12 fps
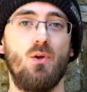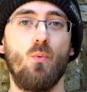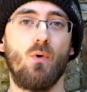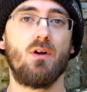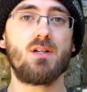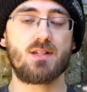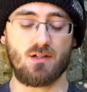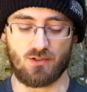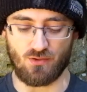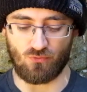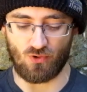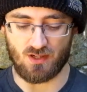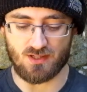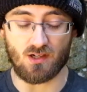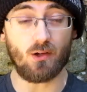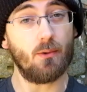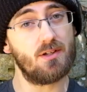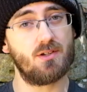When I started
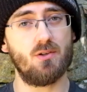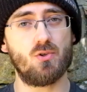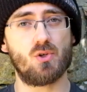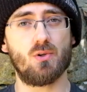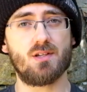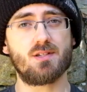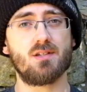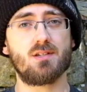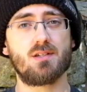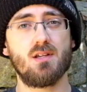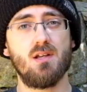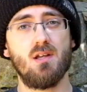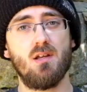freestyle, you had two choices.